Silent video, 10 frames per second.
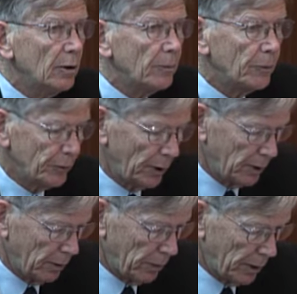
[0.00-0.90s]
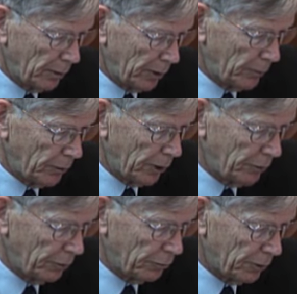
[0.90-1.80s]
represented by
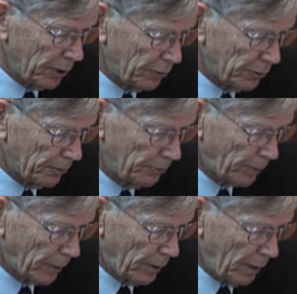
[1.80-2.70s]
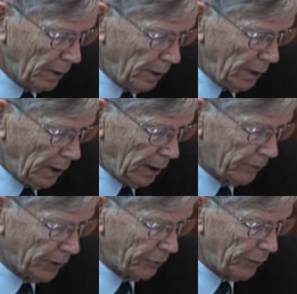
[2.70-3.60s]
registration.
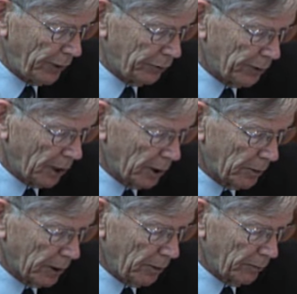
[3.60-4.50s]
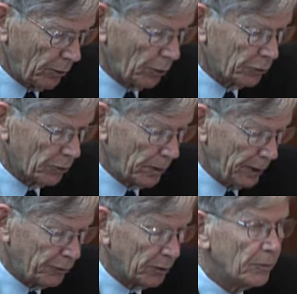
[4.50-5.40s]
However, the first argument overlooks the
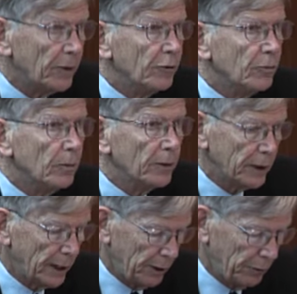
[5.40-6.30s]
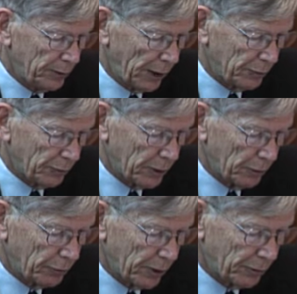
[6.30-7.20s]
basic principle that any statutory
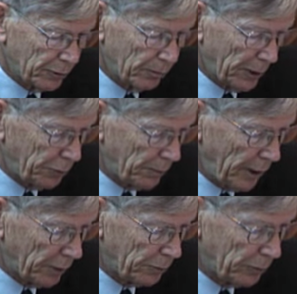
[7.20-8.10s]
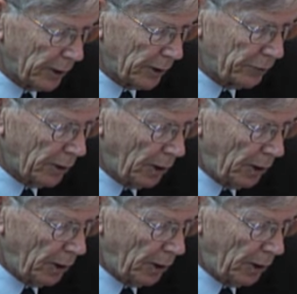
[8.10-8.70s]
discretion must be exercised